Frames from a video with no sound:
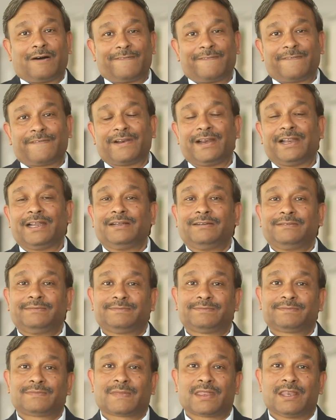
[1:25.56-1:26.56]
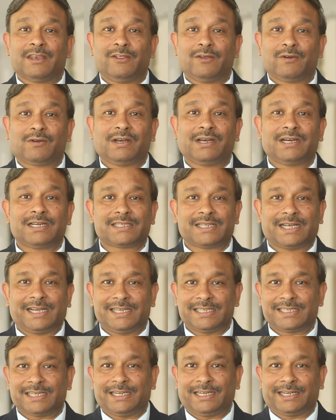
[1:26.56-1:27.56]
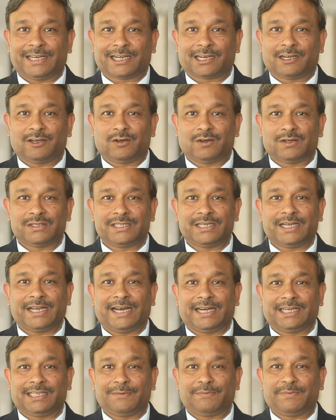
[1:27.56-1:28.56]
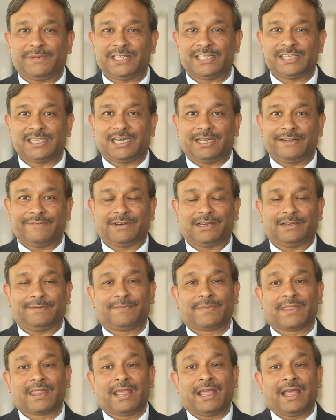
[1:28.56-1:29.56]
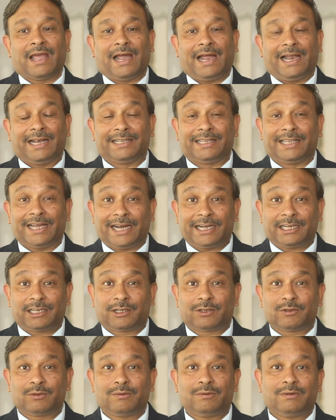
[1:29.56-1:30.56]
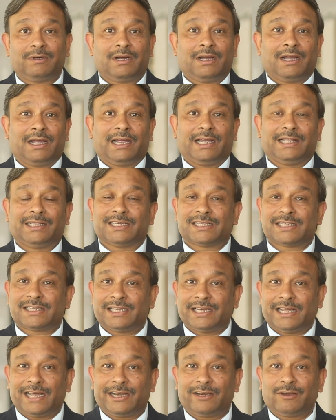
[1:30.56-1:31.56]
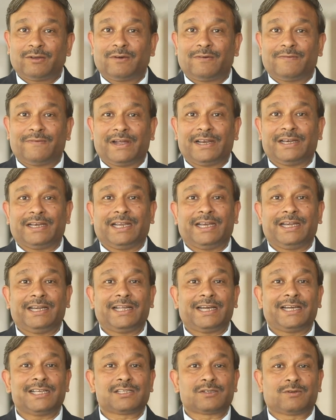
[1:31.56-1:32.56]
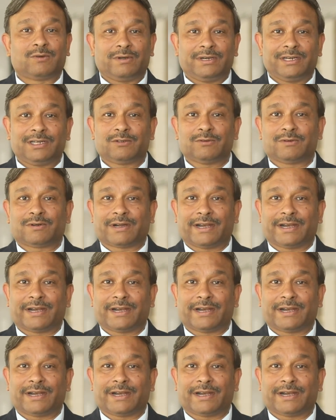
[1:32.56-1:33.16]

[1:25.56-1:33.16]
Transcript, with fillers: offering nuclear science and technology at the PG level and that too in the scenario when India is going to